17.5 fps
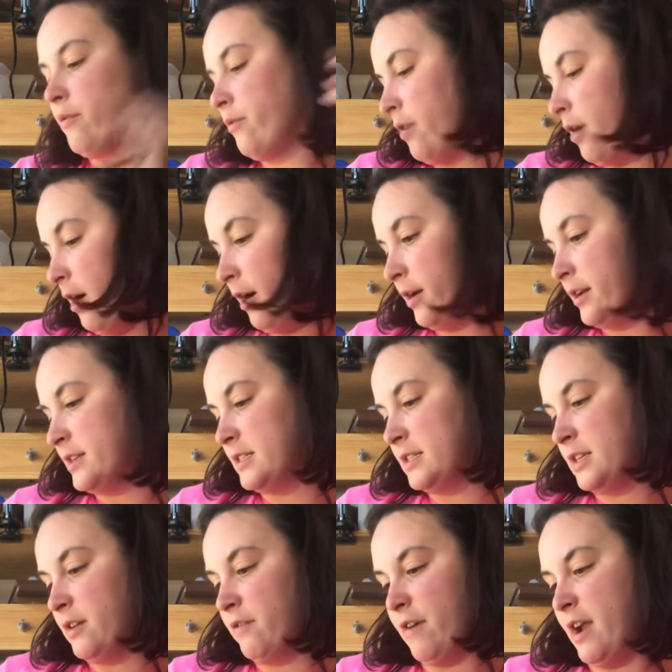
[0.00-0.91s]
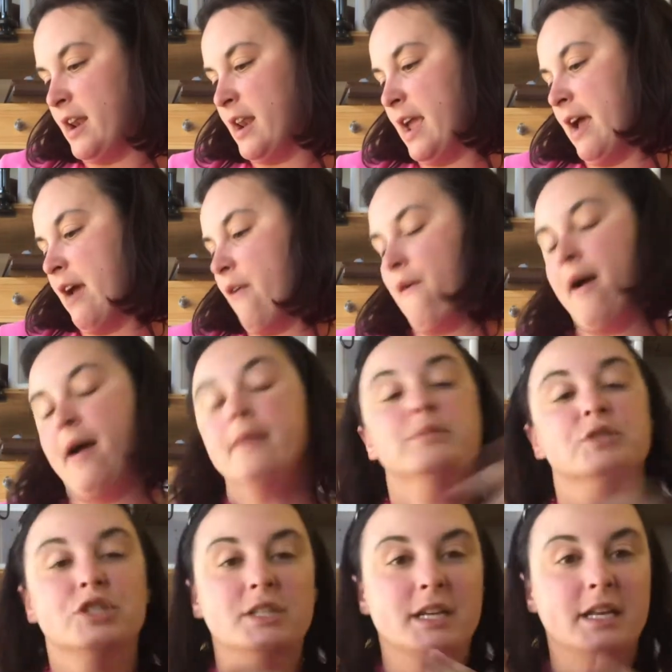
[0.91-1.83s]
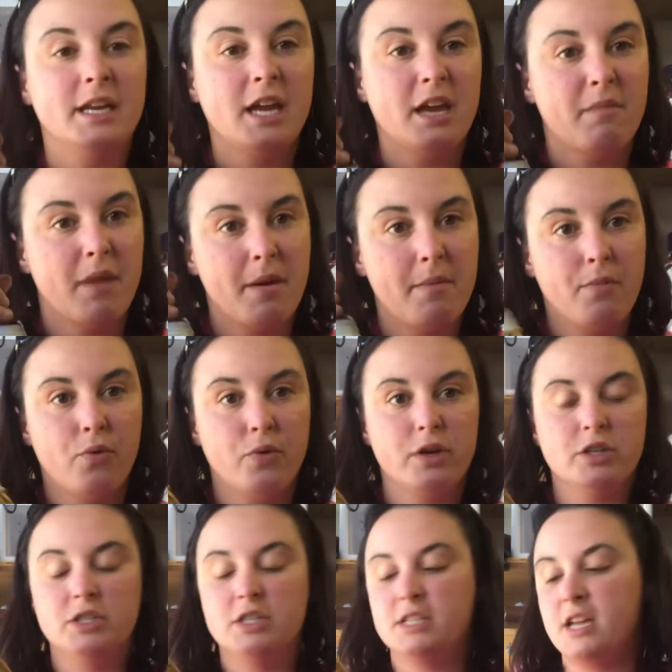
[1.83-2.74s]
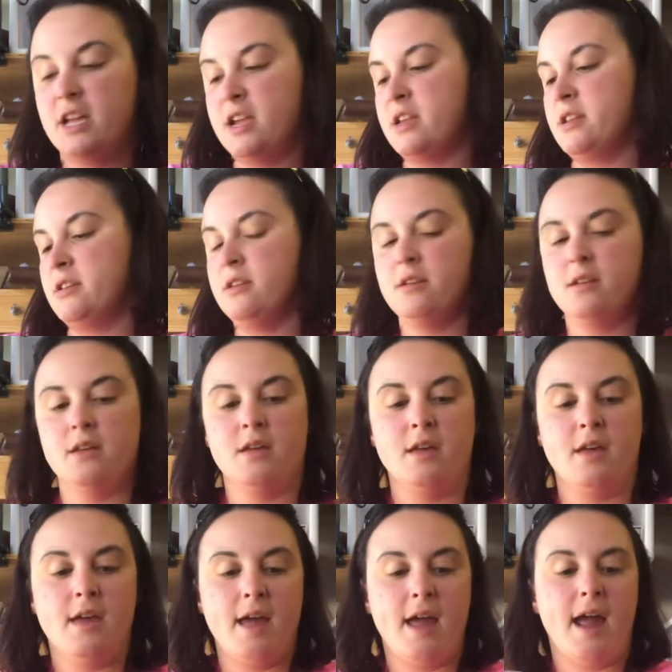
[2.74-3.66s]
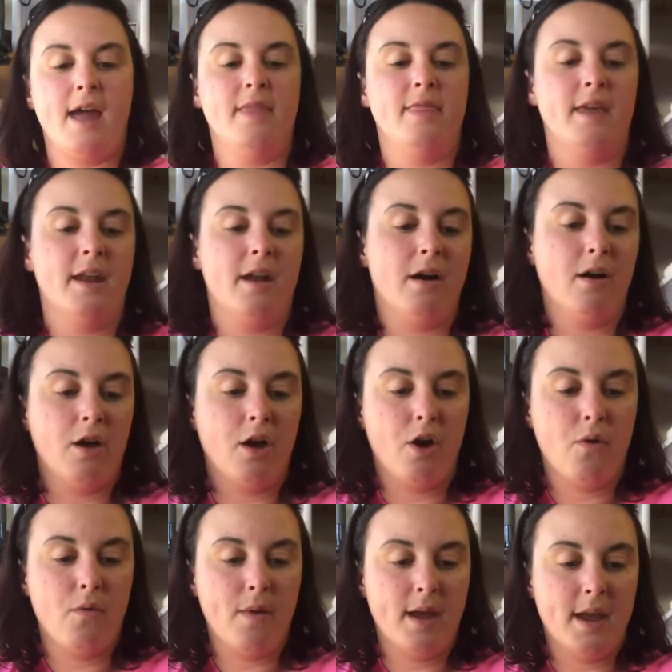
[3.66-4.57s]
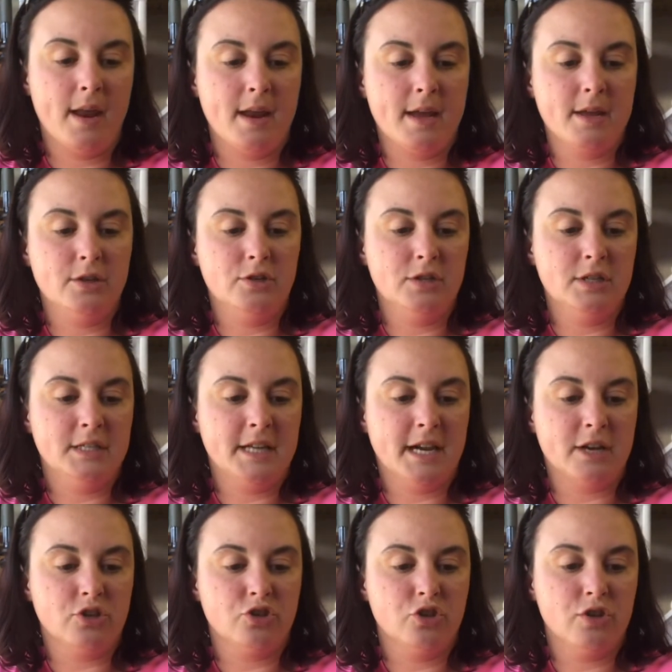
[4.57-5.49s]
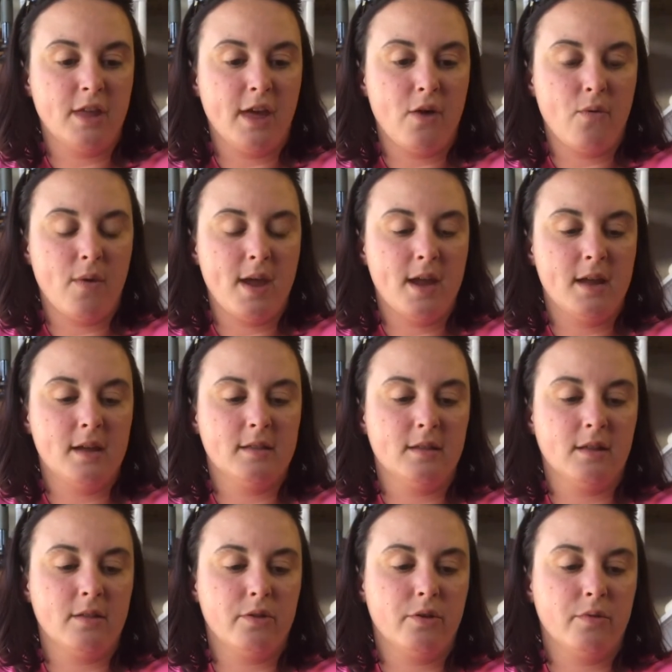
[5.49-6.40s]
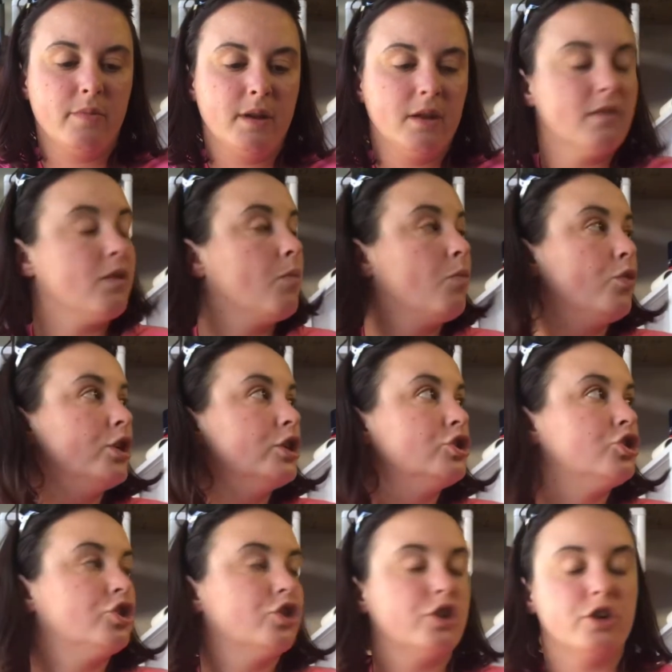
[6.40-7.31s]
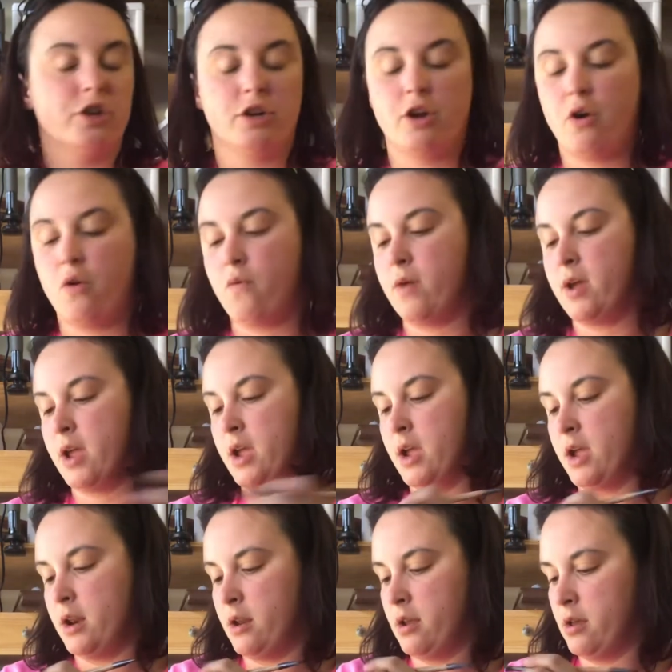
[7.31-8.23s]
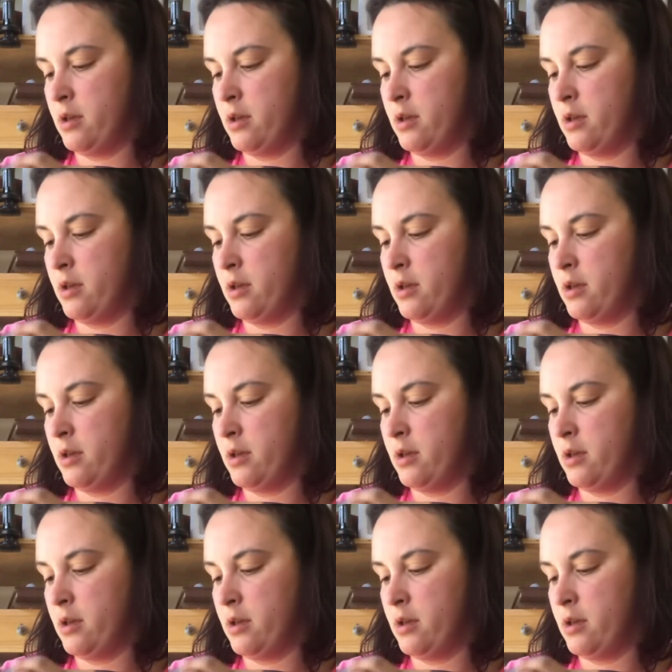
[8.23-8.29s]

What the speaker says: Honestly, right now, I'm just going to get my boards done. And then I'll go in and do the texture. That way it gets a little bit of the moisture going.